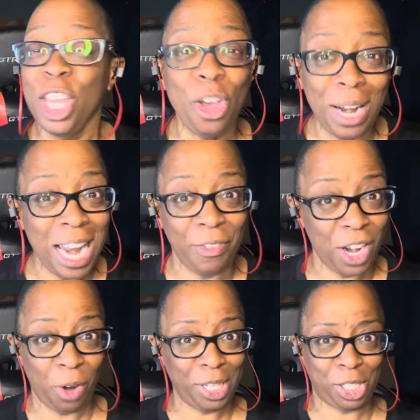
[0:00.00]
you didn't even
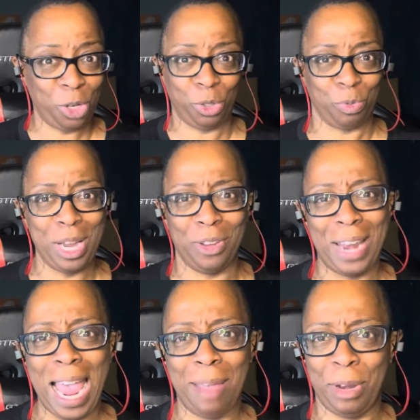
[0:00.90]
know this dude's real
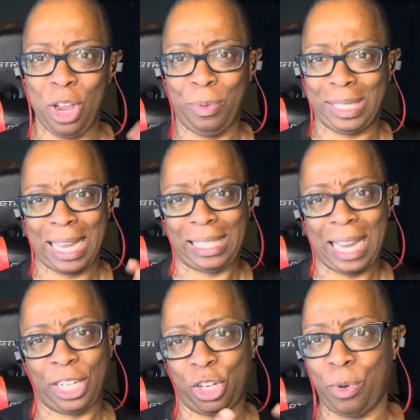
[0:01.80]
name, and you was just
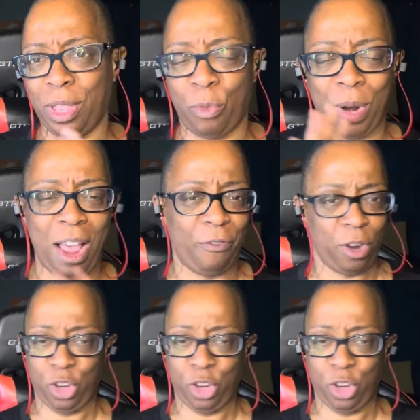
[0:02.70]
like doing the whatever.